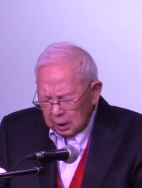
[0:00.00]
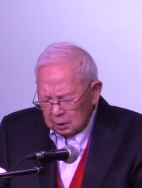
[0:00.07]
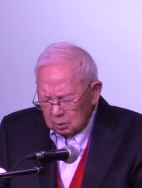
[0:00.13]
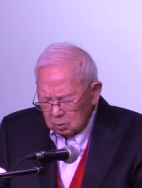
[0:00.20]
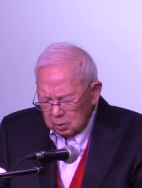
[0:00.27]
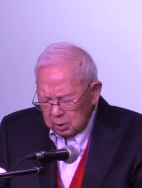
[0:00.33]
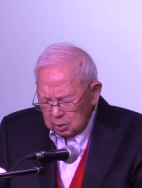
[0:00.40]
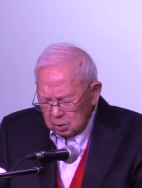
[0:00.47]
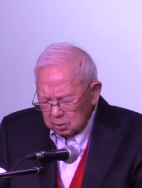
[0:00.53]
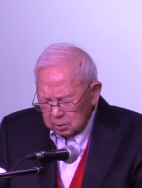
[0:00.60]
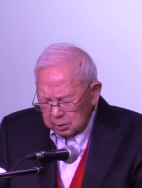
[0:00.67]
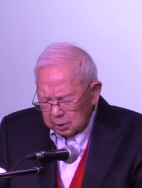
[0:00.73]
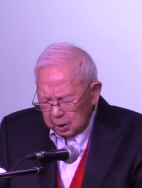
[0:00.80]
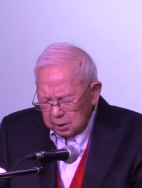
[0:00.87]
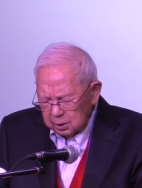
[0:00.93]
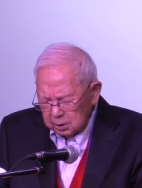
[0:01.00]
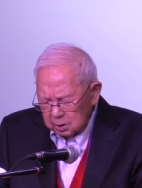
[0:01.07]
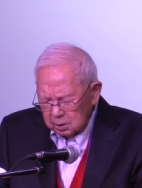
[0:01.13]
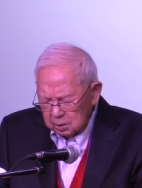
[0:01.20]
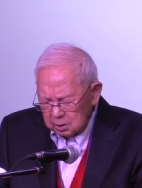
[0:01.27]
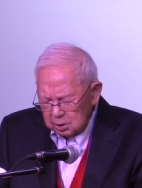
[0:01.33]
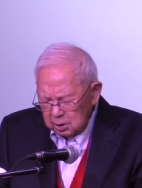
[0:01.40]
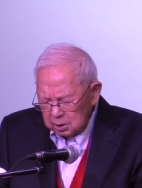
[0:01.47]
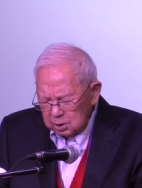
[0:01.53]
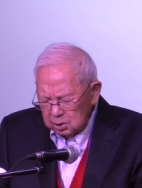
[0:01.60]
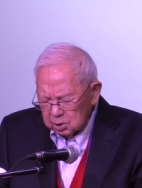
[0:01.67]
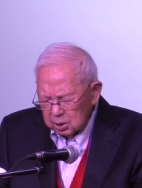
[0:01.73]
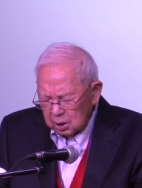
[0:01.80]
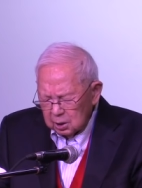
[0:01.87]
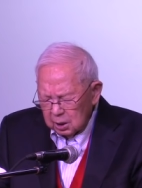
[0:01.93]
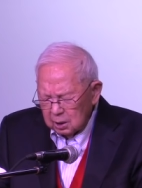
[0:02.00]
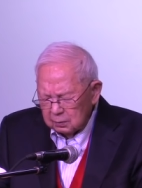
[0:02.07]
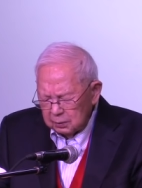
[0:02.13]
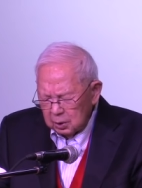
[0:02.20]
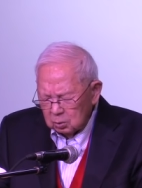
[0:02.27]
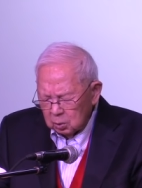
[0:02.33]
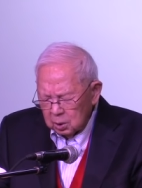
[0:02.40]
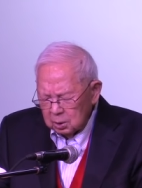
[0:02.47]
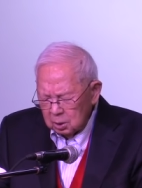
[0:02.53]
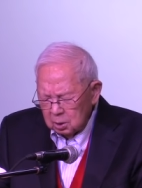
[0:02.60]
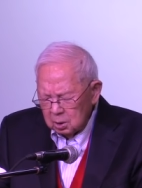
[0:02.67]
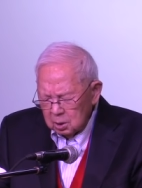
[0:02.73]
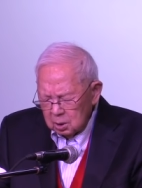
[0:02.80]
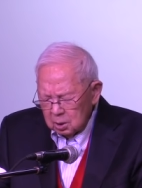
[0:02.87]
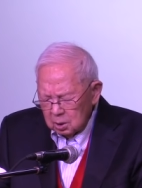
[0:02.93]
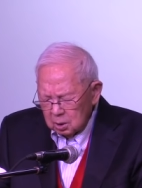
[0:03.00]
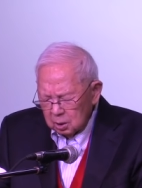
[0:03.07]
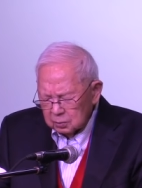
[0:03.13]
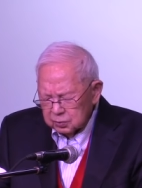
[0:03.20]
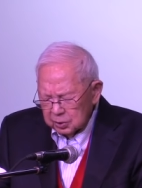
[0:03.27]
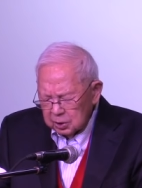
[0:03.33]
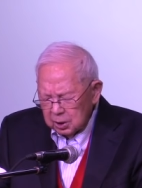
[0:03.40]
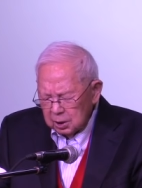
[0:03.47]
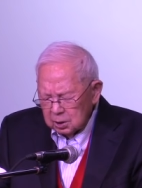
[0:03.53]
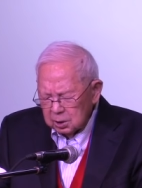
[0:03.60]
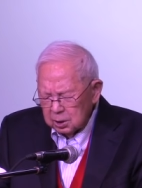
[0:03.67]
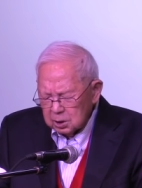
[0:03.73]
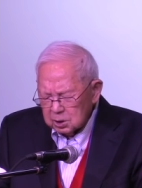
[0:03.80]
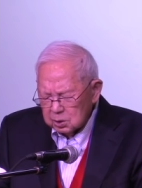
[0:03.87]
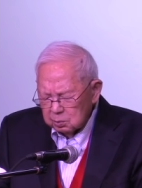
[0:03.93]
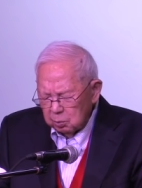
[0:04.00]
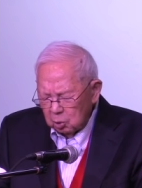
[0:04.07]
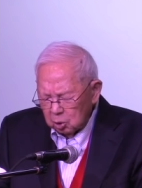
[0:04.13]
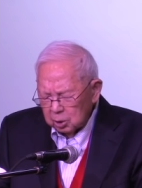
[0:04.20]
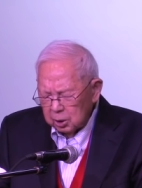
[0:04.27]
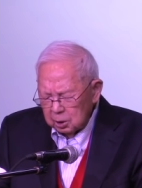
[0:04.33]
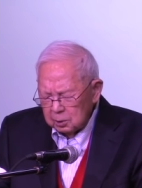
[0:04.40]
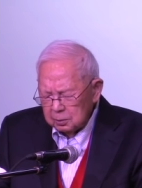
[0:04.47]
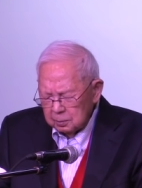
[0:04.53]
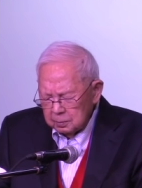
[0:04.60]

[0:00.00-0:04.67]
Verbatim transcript: thou will take each and every one of us here this morning,